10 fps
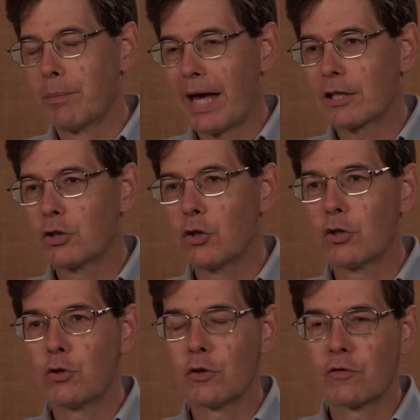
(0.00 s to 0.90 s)
back to
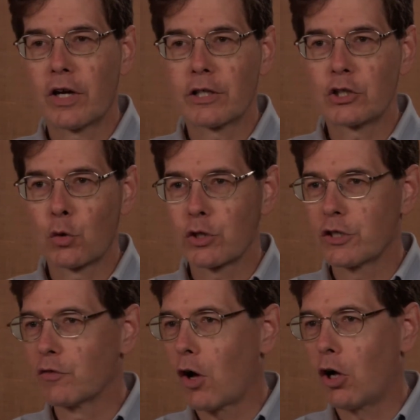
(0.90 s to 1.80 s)
the unified
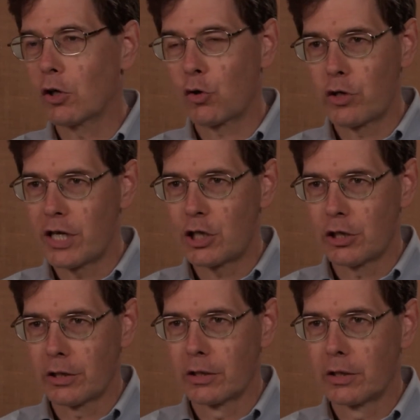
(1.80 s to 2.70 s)
source of all
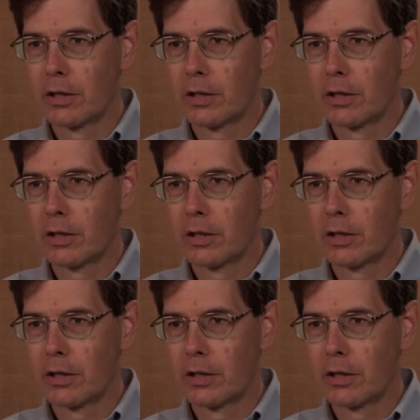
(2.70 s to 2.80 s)
creation.